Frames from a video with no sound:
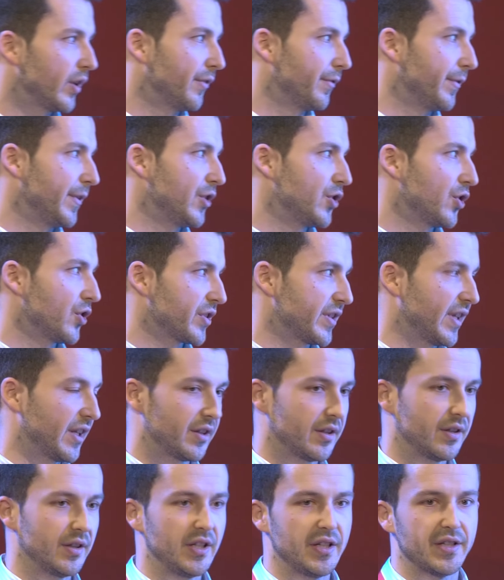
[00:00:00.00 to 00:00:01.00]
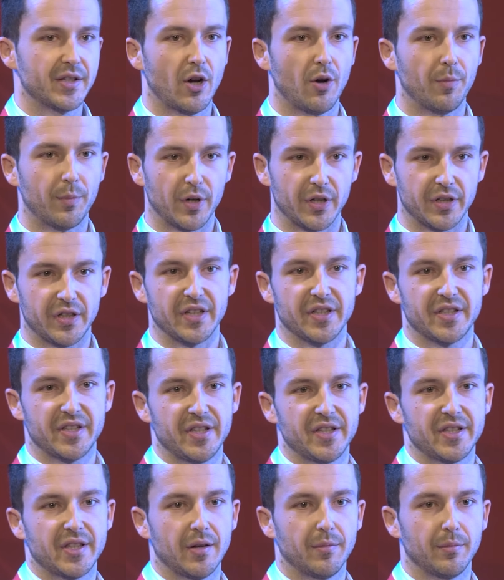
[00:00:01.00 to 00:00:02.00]
the features that these operating
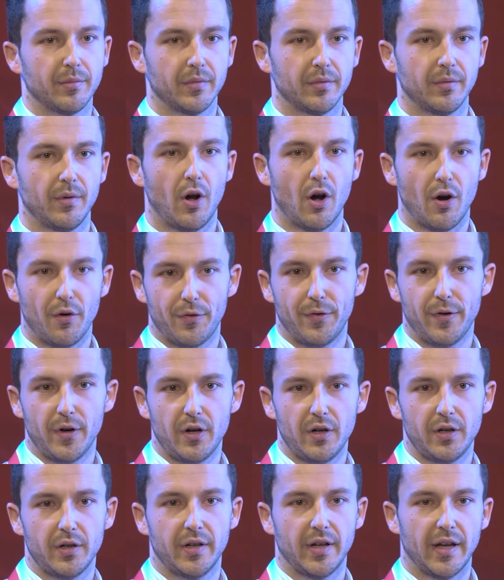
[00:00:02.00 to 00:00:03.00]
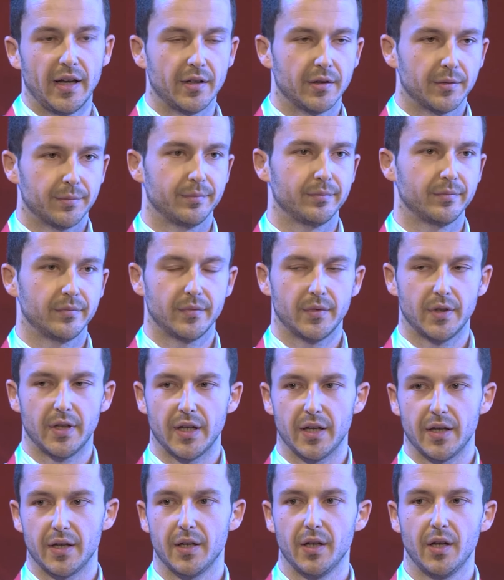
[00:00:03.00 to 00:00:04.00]
systems offer, and
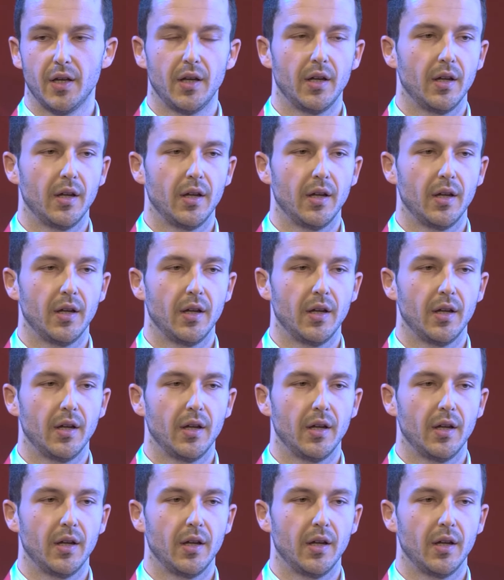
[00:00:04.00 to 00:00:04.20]
they